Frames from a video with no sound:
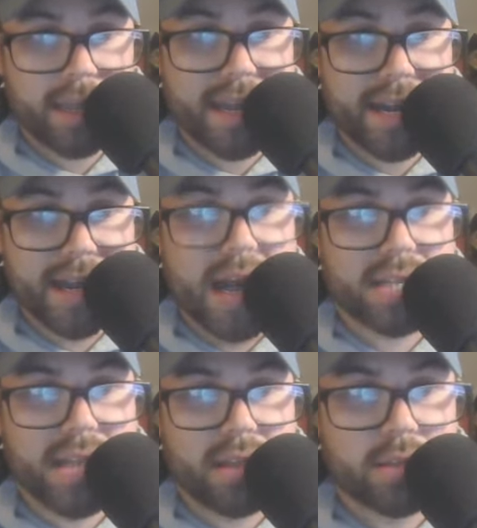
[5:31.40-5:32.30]
getting
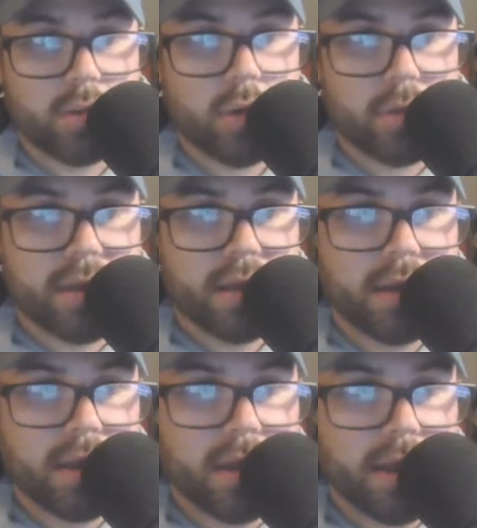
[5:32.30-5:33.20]
knocked out of the tournament.
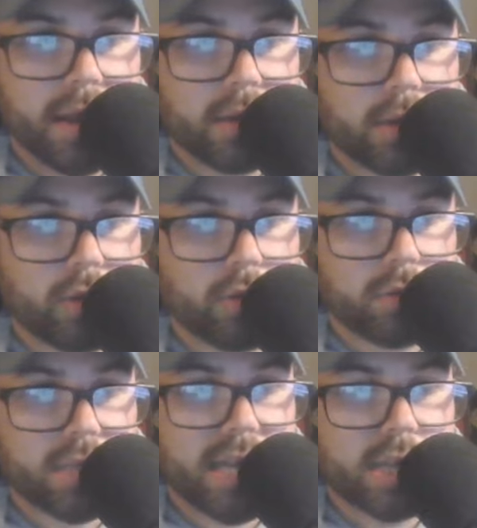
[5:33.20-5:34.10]
In the
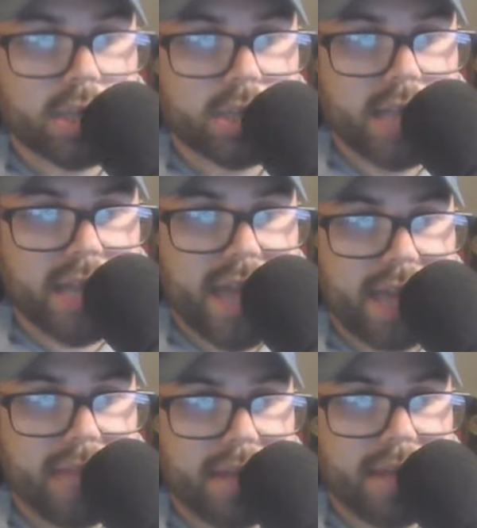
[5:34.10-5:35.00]
group stages, they
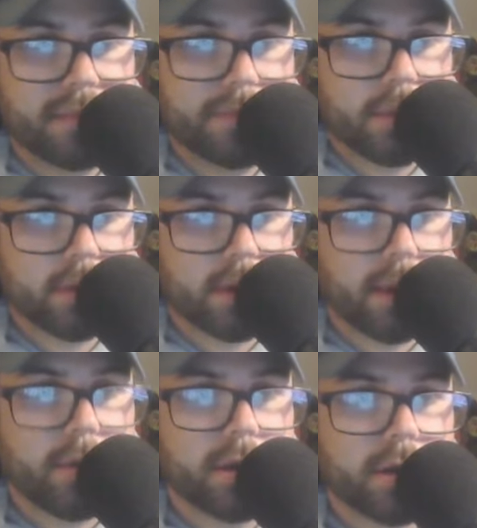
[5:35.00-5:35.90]
came in.
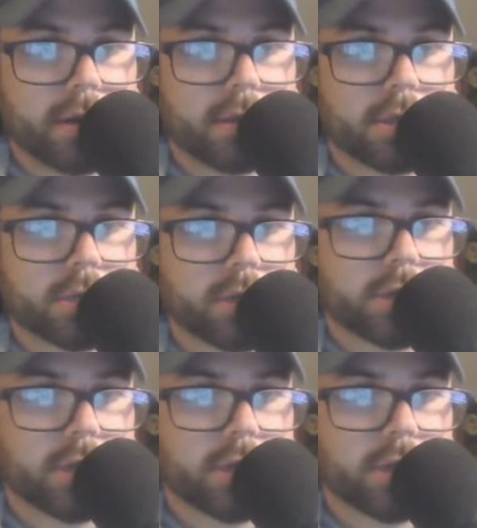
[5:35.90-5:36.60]
Come on, switch